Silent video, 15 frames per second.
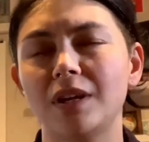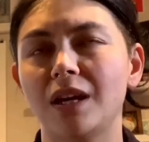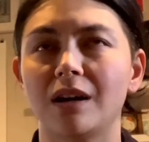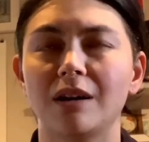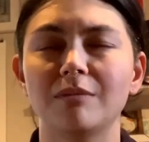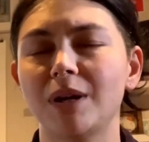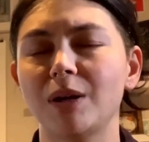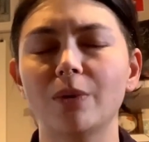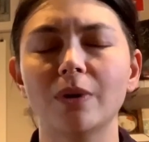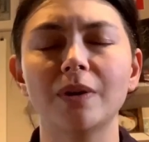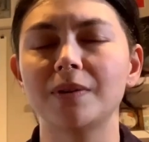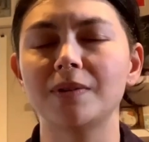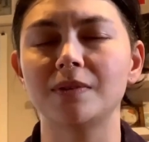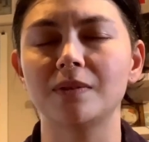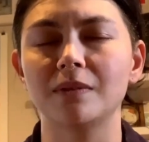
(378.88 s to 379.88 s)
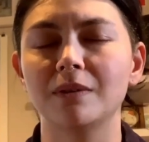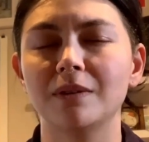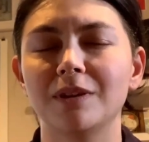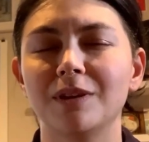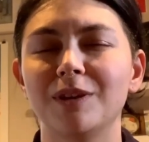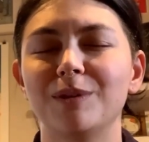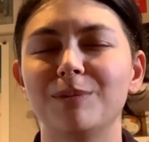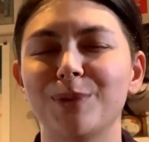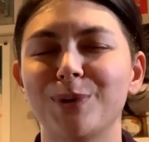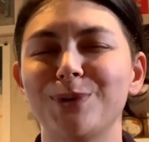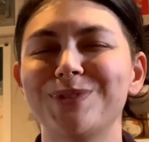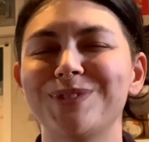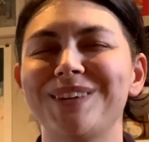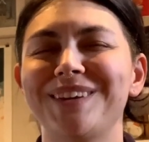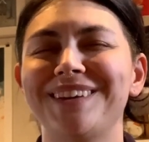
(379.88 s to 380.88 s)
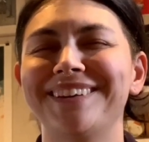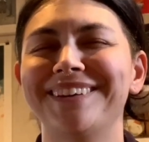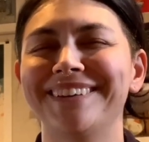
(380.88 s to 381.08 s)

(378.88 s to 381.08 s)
my work is mostly